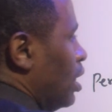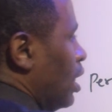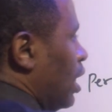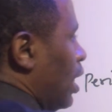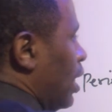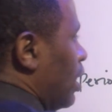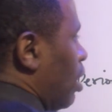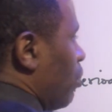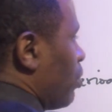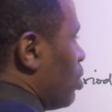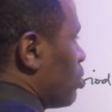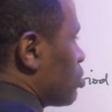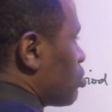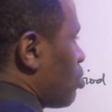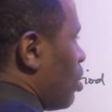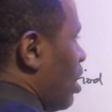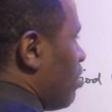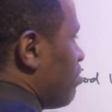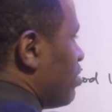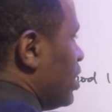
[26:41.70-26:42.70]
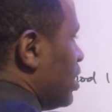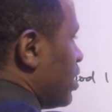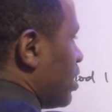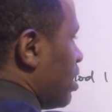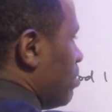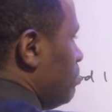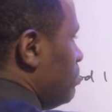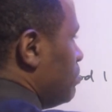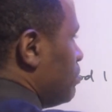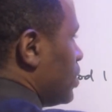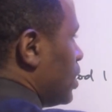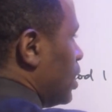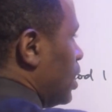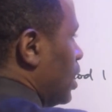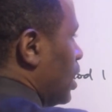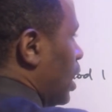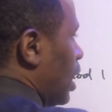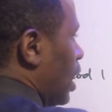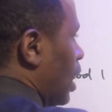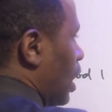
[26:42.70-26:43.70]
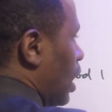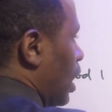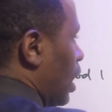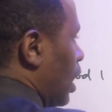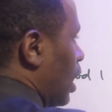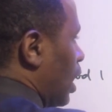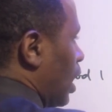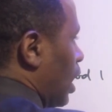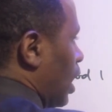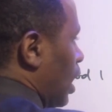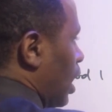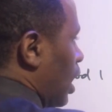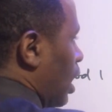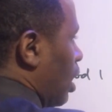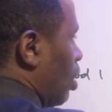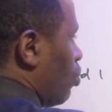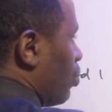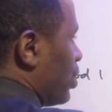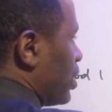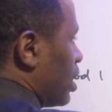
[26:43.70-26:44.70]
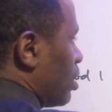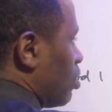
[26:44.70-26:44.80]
Now, we also have helium with